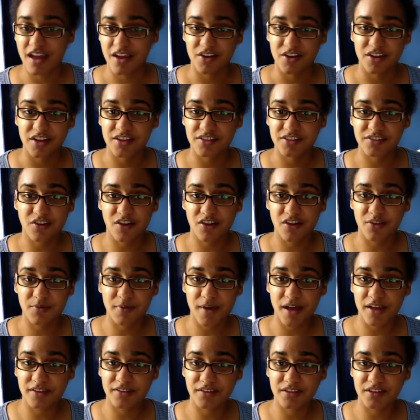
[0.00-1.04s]
is all
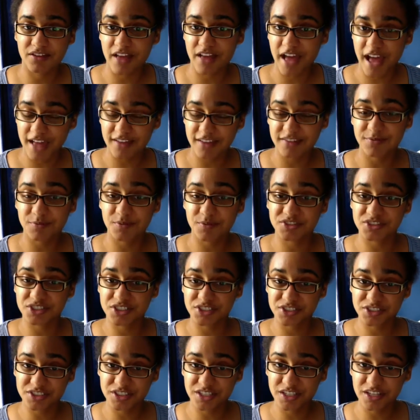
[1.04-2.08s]
about The Last
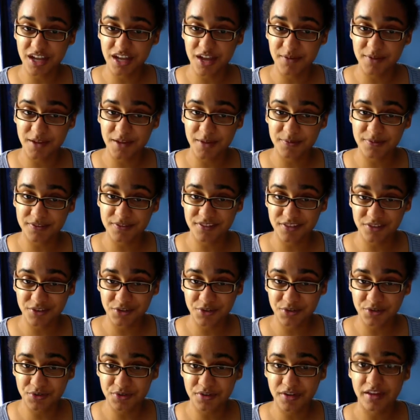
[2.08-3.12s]
Magician coming up
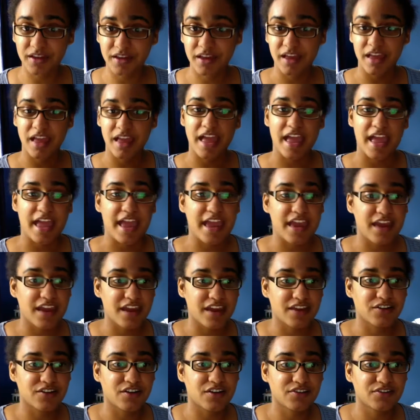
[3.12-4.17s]
soon.
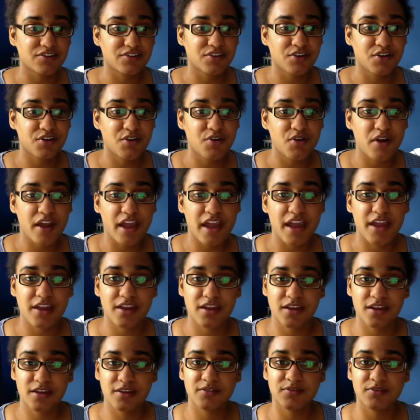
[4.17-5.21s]
And also
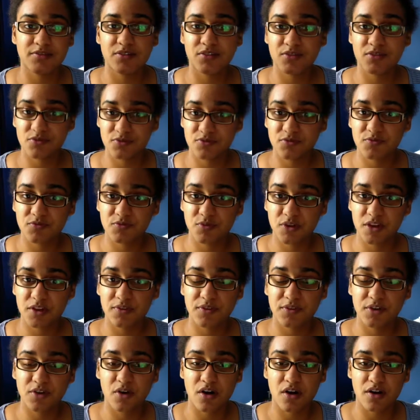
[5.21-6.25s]
a
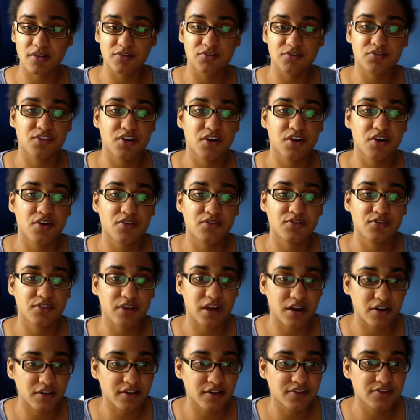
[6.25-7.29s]
review on the show,
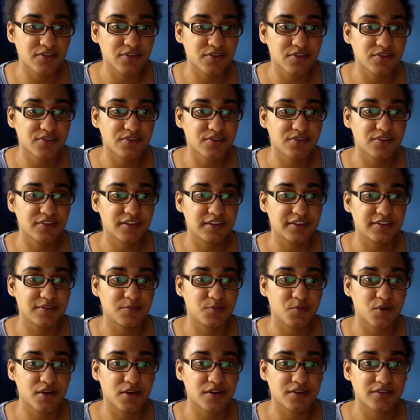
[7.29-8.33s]
Shadow Hunters Season
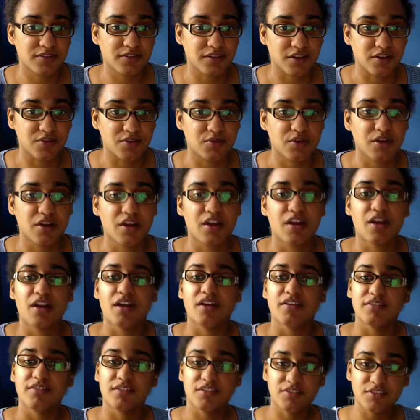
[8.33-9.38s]
1 and 2.
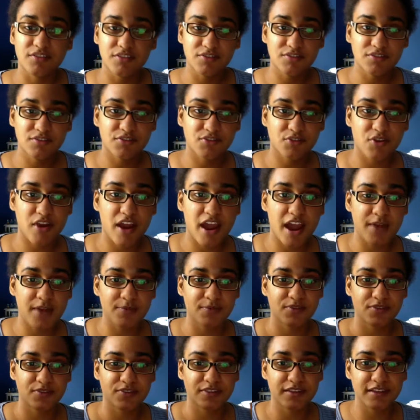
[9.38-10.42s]
So do subscribe
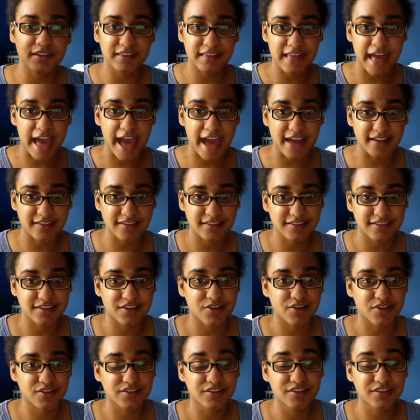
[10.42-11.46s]
to see that.
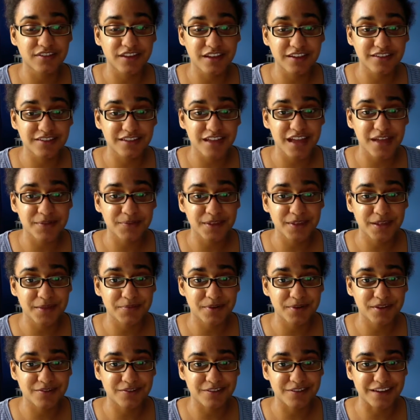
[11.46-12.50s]
So until next time, keep
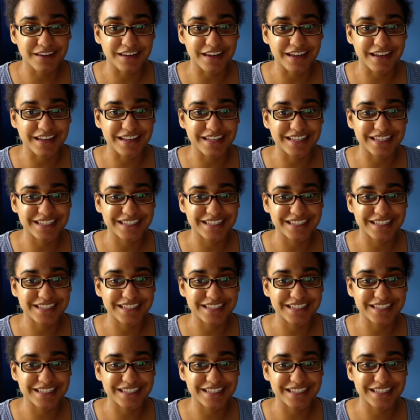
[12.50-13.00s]
on reading.